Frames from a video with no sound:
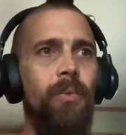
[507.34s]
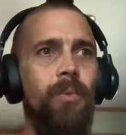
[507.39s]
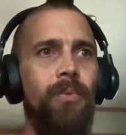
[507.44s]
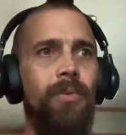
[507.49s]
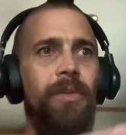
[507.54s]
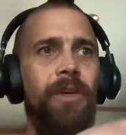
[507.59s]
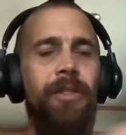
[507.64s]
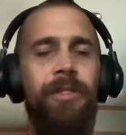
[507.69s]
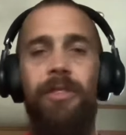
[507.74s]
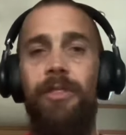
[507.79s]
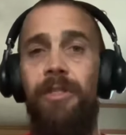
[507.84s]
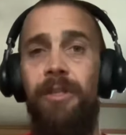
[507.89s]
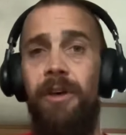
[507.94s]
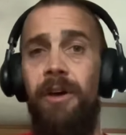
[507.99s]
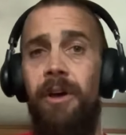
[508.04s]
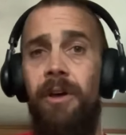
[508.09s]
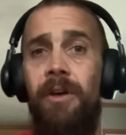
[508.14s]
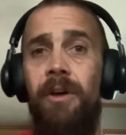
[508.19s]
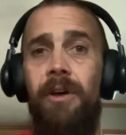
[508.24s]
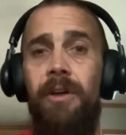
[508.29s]
The
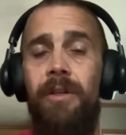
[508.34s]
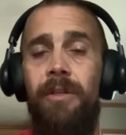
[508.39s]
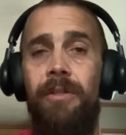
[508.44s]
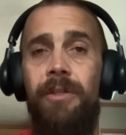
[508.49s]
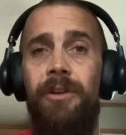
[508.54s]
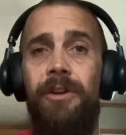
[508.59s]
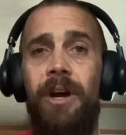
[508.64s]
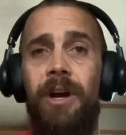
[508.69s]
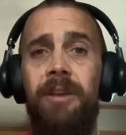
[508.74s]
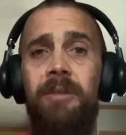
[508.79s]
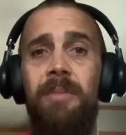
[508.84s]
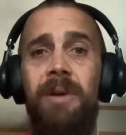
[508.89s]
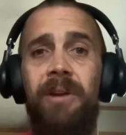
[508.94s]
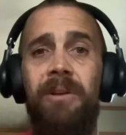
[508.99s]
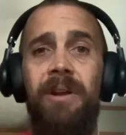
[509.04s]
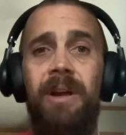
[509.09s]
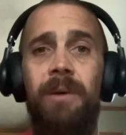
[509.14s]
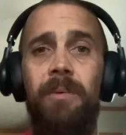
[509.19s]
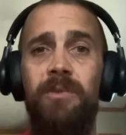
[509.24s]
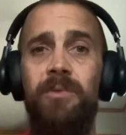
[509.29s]
the the
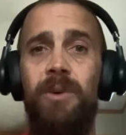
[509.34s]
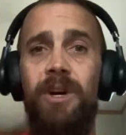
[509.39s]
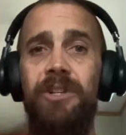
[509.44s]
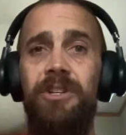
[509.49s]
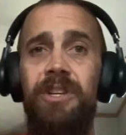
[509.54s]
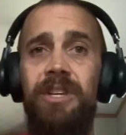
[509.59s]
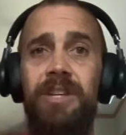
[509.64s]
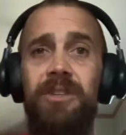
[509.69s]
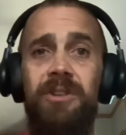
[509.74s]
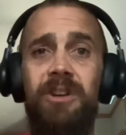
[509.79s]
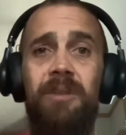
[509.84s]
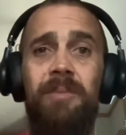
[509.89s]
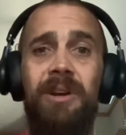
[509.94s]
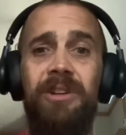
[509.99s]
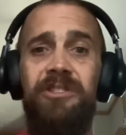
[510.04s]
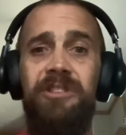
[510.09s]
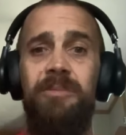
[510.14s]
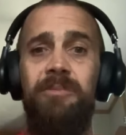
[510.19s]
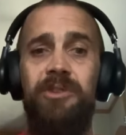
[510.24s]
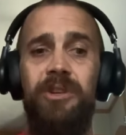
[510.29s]
documentary I was watching yesterday
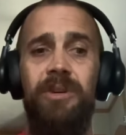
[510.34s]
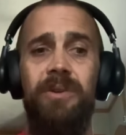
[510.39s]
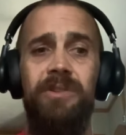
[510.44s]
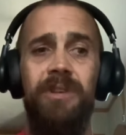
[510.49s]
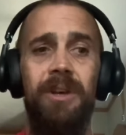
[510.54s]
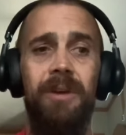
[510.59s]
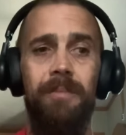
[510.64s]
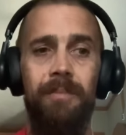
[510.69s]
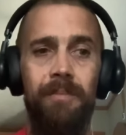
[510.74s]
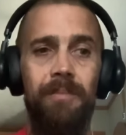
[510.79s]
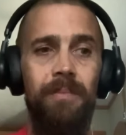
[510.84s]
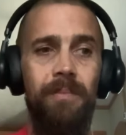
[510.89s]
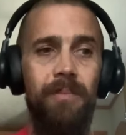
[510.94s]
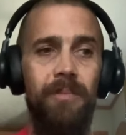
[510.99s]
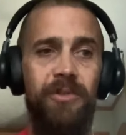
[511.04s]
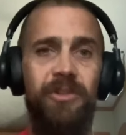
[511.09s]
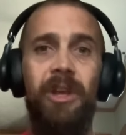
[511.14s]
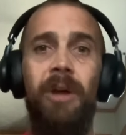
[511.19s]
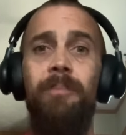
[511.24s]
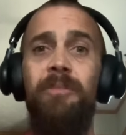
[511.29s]
about Jim Jones,
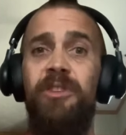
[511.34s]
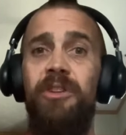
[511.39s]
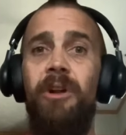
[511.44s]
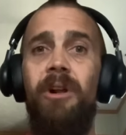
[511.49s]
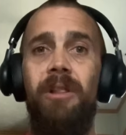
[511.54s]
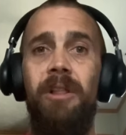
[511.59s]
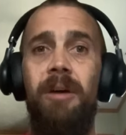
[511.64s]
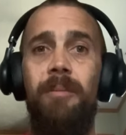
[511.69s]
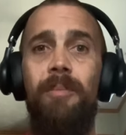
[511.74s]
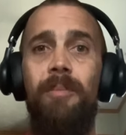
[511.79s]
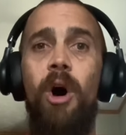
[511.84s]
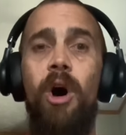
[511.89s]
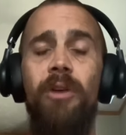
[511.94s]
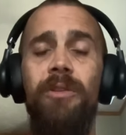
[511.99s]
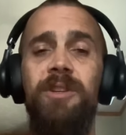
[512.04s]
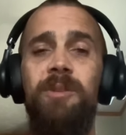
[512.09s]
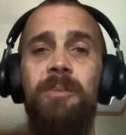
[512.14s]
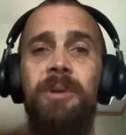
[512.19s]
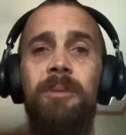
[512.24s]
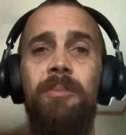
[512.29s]
sums it all up. All
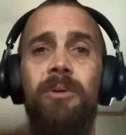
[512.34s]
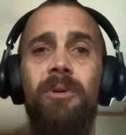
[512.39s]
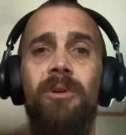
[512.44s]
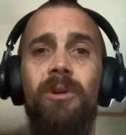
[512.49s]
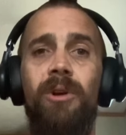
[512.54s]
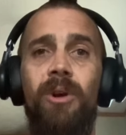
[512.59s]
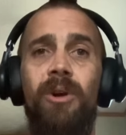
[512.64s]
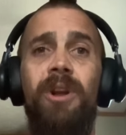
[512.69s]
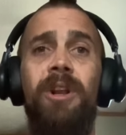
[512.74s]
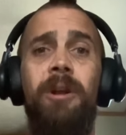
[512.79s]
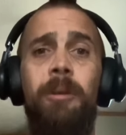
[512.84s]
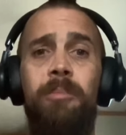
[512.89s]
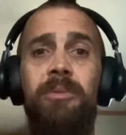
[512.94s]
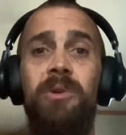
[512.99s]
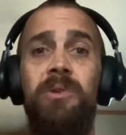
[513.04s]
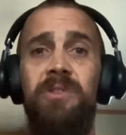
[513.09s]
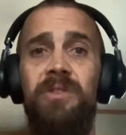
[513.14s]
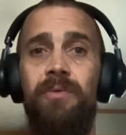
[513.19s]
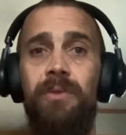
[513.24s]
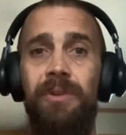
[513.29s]
these people are in an
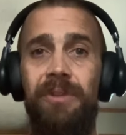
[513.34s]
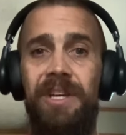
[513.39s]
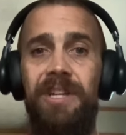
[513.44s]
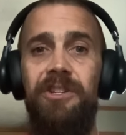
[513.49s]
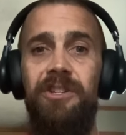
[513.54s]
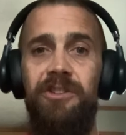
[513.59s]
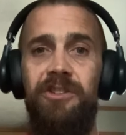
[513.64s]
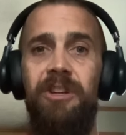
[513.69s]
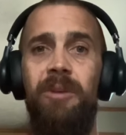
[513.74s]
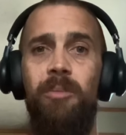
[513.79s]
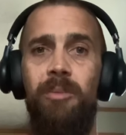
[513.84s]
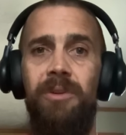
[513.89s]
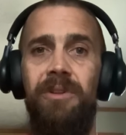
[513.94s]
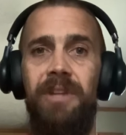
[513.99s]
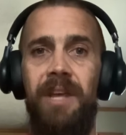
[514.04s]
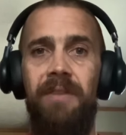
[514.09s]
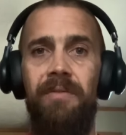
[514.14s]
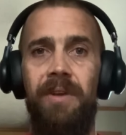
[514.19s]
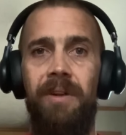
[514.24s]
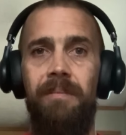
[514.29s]
abusive relationship with
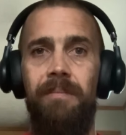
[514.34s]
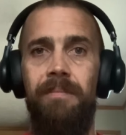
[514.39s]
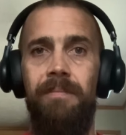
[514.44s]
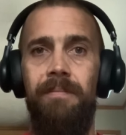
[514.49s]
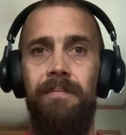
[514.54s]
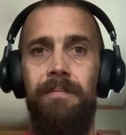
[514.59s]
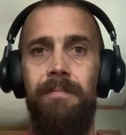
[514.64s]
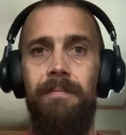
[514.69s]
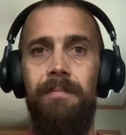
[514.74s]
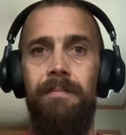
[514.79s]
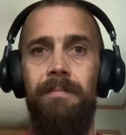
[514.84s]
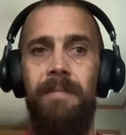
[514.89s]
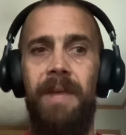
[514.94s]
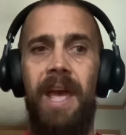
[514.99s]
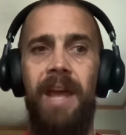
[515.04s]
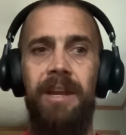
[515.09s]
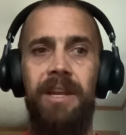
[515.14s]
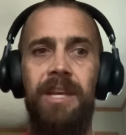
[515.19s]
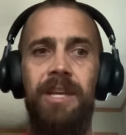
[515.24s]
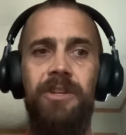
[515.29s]
David.
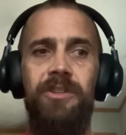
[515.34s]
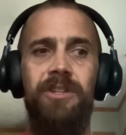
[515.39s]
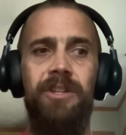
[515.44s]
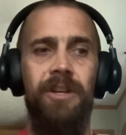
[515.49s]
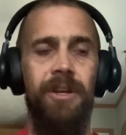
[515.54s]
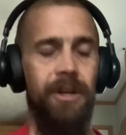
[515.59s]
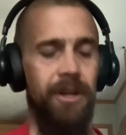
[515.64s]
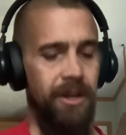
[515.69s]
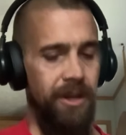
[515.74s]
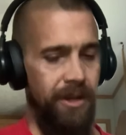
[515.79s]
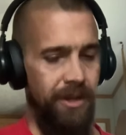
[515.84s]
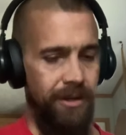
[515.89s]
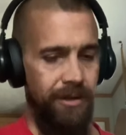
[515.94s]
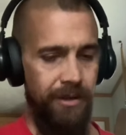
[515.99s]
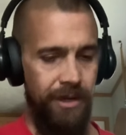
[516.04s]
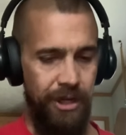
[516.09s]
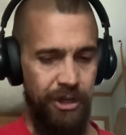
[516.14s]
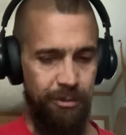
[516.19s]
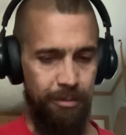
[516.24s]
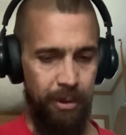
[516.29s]
And each,
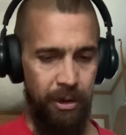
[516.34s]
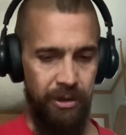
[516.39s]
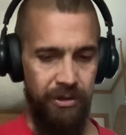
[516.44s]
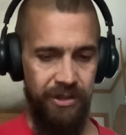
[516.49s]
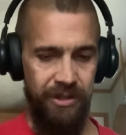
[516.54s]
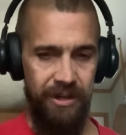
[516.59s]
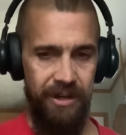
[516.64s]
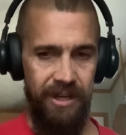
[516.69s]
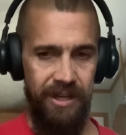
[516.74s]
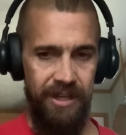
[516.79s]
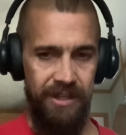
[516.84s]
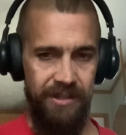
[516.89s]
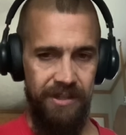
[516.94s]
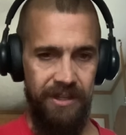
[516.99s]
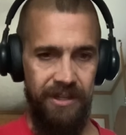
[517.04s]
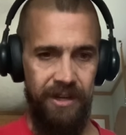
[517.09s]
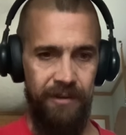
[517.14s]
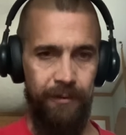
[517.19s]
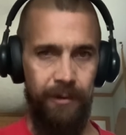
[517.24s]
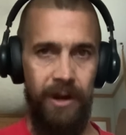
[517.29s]
each person is a
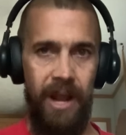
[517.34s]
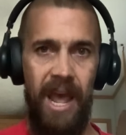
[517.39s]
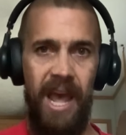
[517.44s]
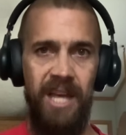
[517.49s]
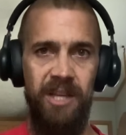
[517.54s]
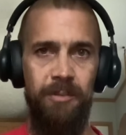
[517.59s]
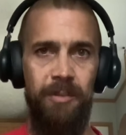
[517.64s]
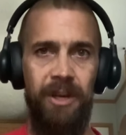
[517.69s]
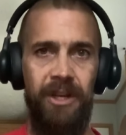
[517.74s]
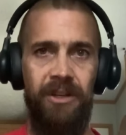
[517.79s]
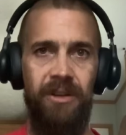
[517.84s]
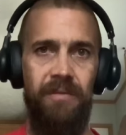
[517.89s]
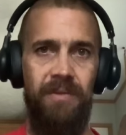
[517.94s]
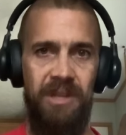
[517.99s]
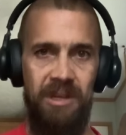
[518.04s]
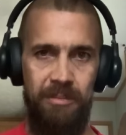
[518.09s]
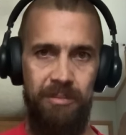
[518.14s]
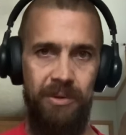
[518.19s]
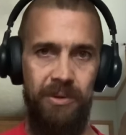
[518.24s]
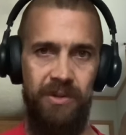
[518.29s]
different aspect of
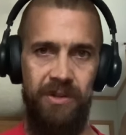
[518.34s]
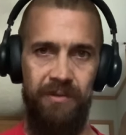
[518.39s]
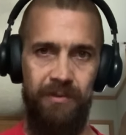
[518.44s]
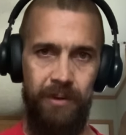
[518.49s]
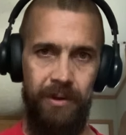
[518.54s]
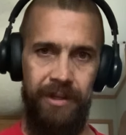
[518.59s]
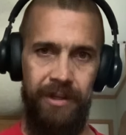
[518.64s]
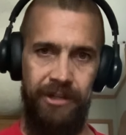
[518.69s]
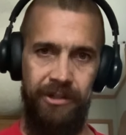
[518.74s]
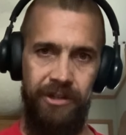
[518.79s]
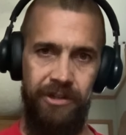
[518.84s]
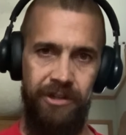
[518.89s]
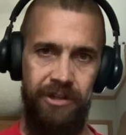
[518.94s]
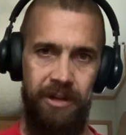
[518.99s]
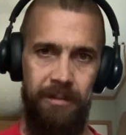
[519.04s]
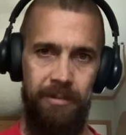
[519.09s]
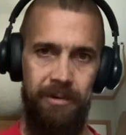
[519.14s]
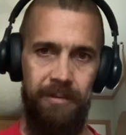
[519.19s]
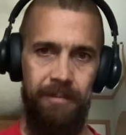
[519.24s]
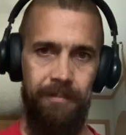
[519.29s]
the abusive relationship.